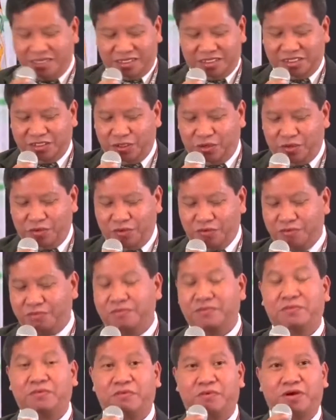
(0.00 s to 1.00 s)

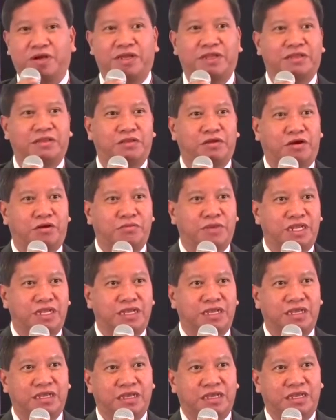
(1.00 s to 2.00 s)
So for a
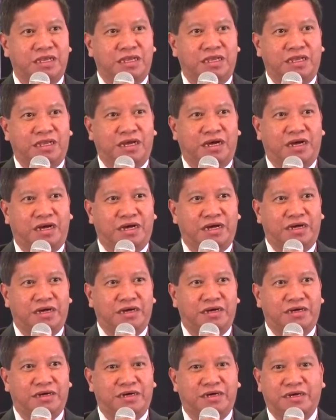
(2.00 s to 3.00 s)
normally uh,
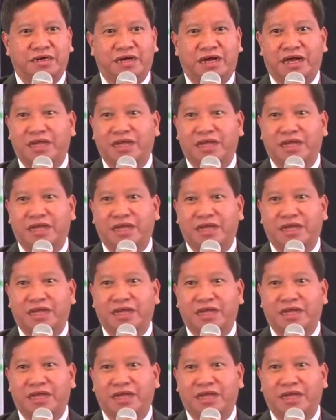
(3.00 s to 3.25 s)
uh,